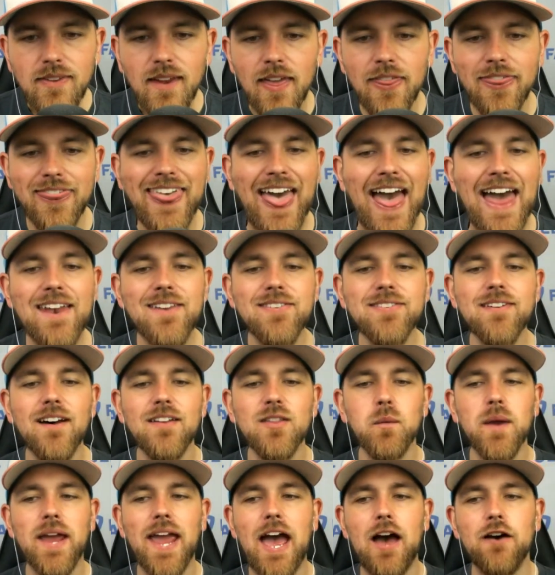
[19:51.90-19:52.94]
that is all that
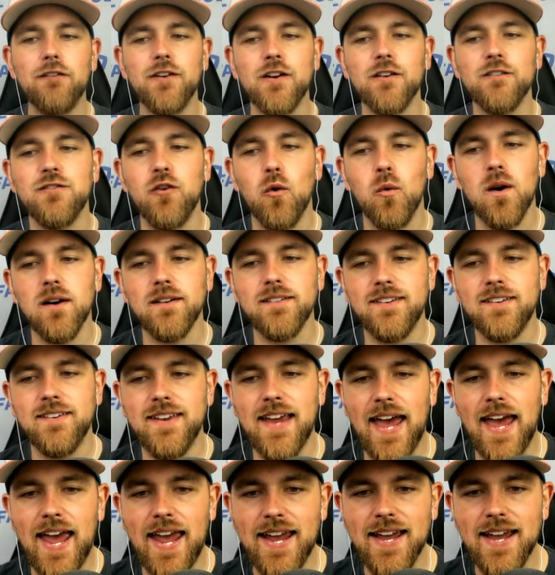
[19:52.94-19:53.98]
we have here for
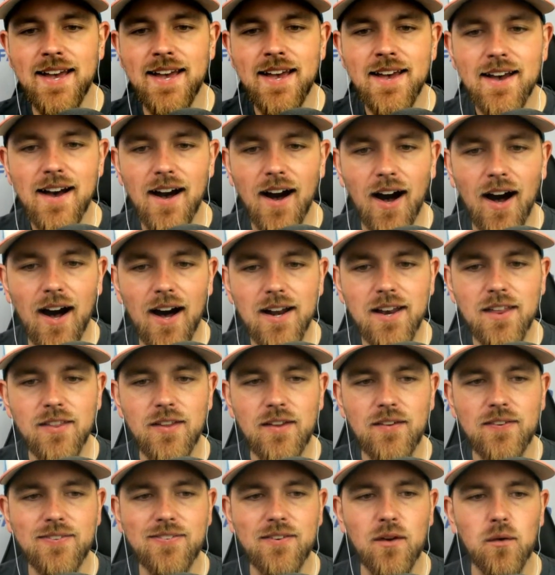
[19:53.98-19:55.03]
today on the
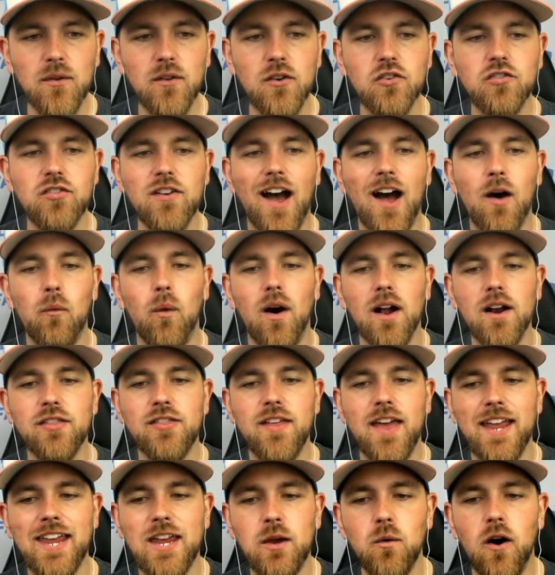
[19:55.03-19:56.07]
Solo Shot. Want to
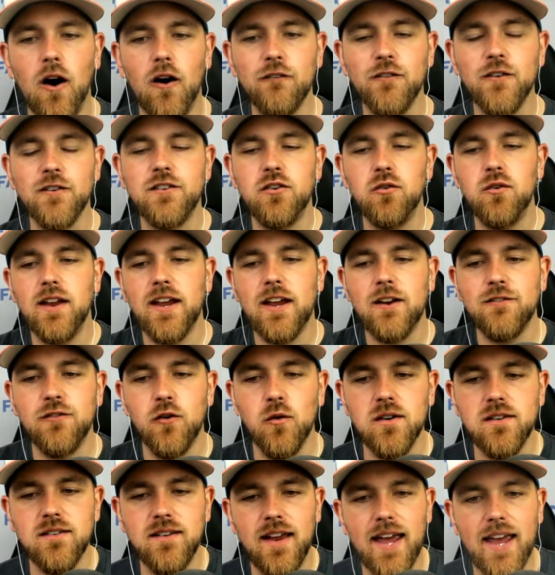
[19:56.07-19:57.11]
thank you all for tuning in for
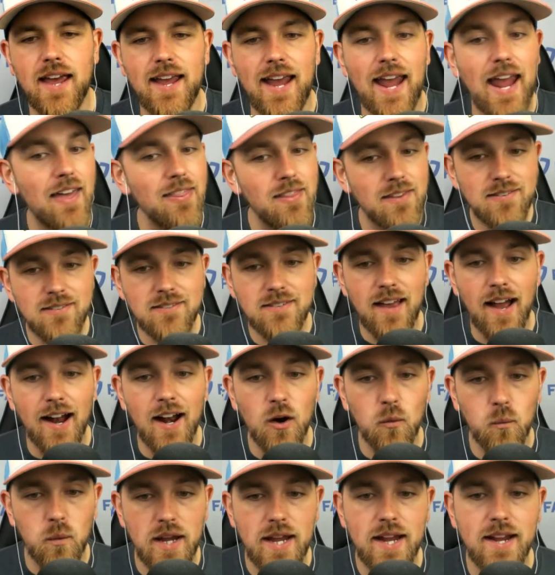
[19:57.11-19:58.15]
today and this entire
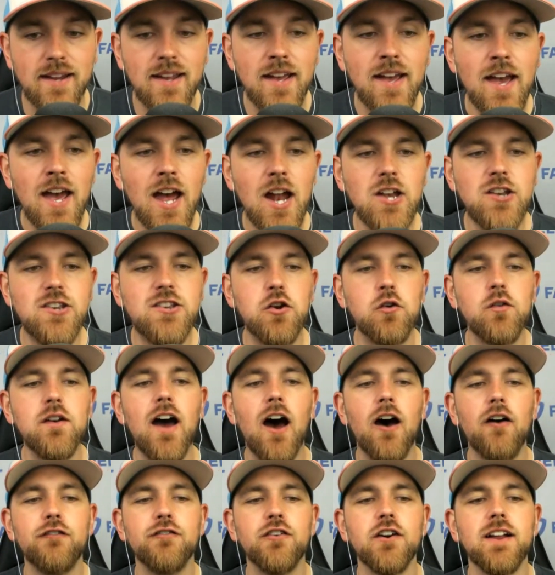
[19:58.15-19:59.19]
week. Do
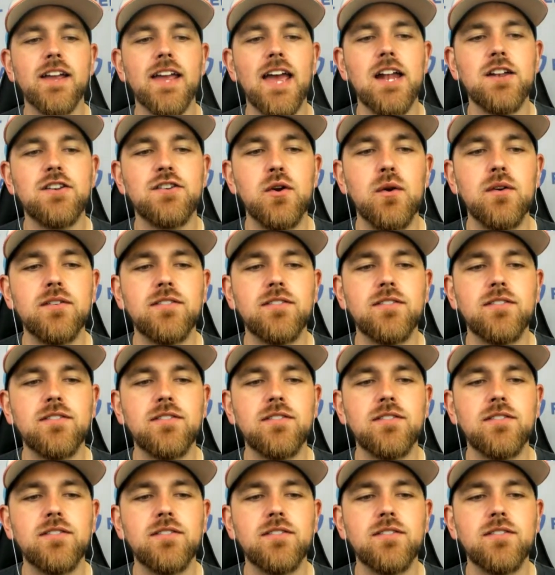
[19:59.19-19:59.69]
not forget to